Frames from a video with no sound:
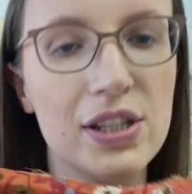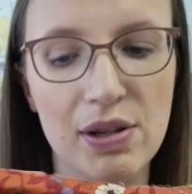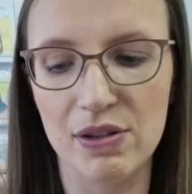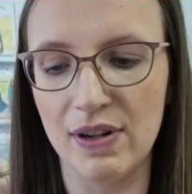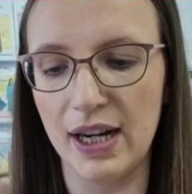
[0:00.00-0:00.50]

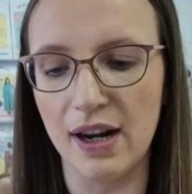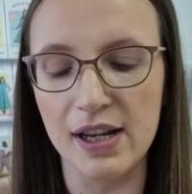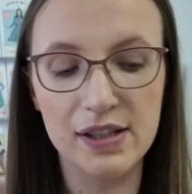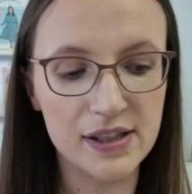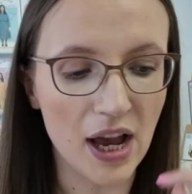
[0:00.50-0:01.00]
So it's really
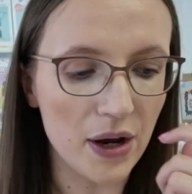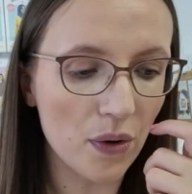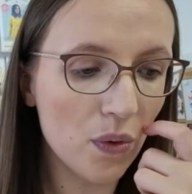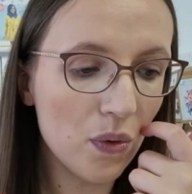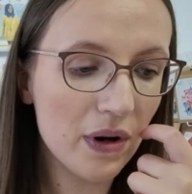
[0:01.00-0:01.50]
nice. So
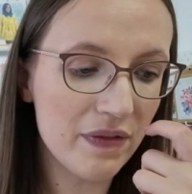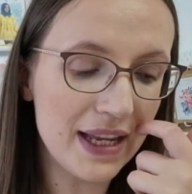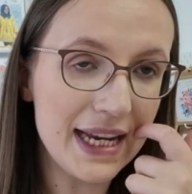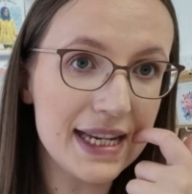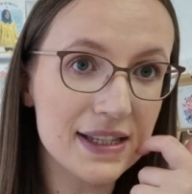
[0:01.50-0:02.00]
all of
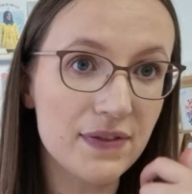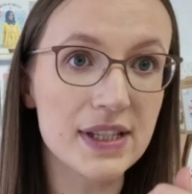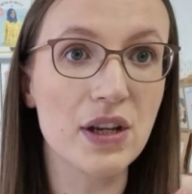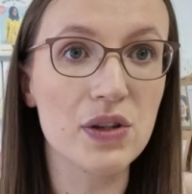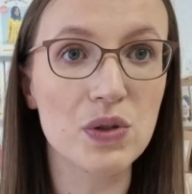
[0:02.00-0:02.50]
these
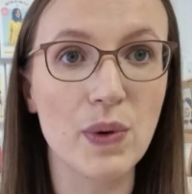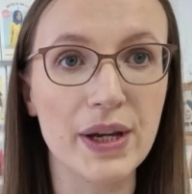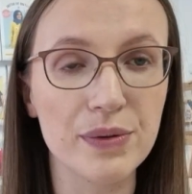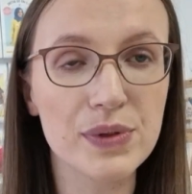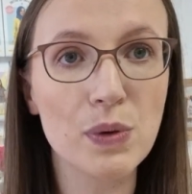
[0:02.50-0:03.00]
viscose
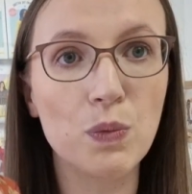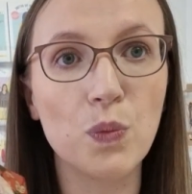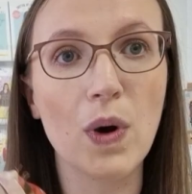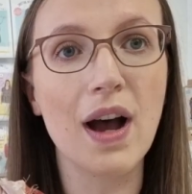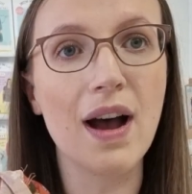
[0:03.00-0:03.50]
twills
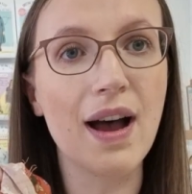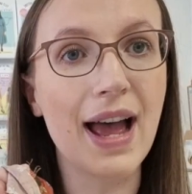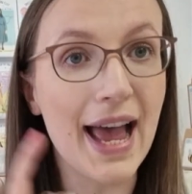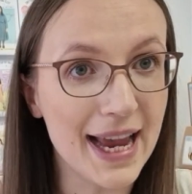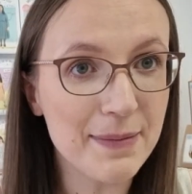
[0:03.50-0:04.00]
were
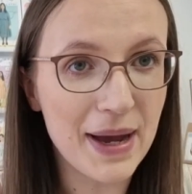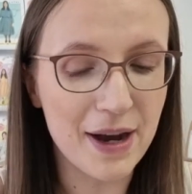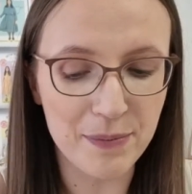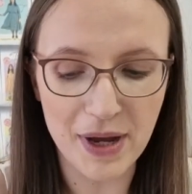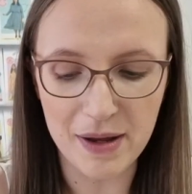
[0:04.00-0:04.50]

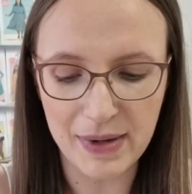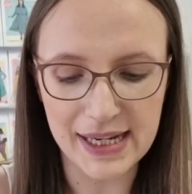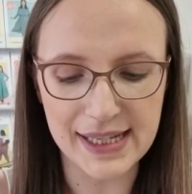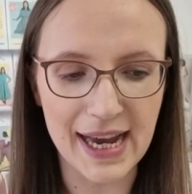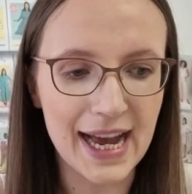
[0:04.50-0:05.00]
£8 per
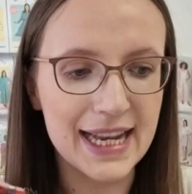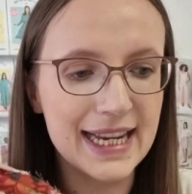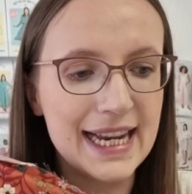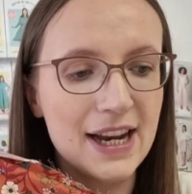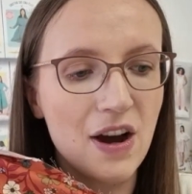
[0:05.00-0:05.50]
metre, and
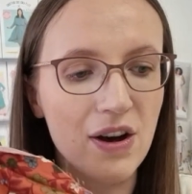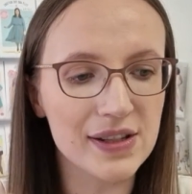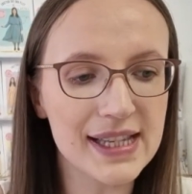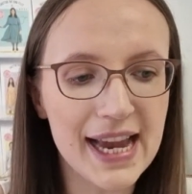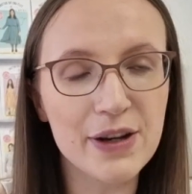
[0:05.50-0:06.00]
in our
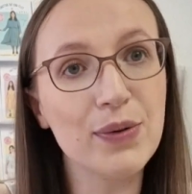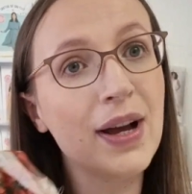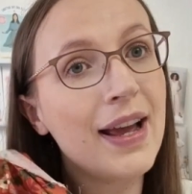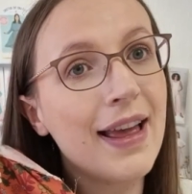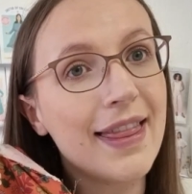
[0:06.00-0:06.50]
sale
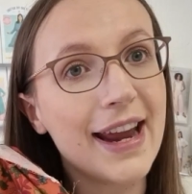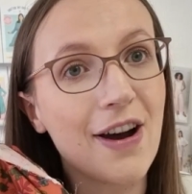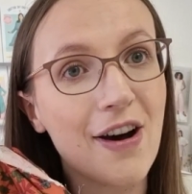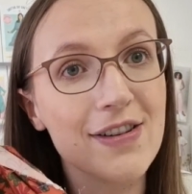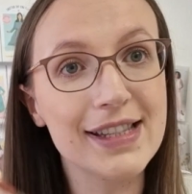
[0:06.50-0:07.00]
they
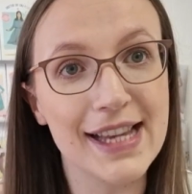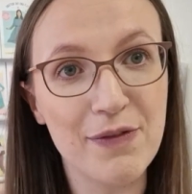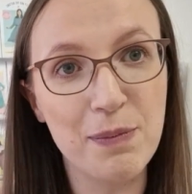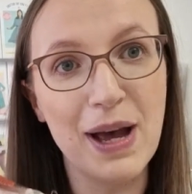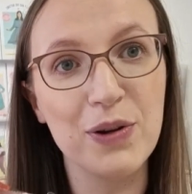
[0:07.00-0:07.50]
are
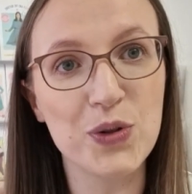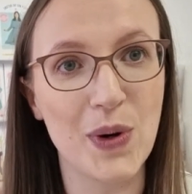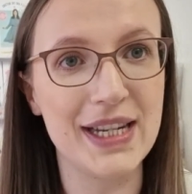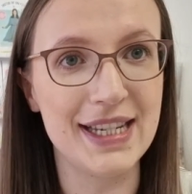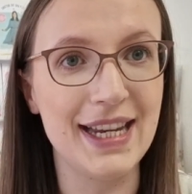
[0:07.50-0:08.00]

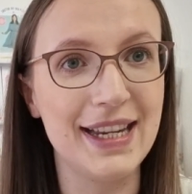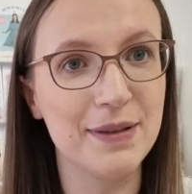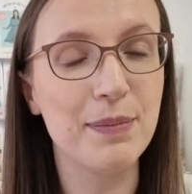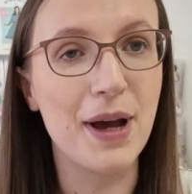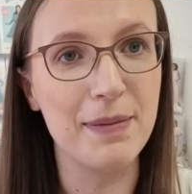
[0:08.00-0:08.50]
£7.20
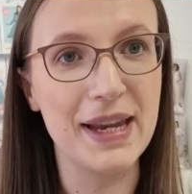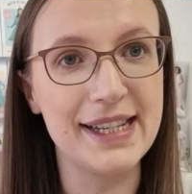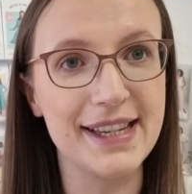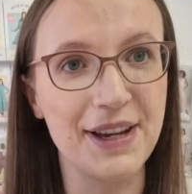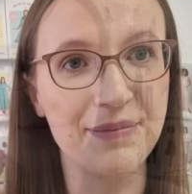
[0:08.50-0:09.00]
per
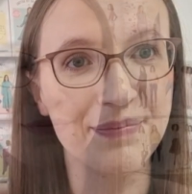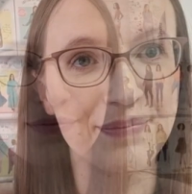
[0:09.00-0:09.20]
metre.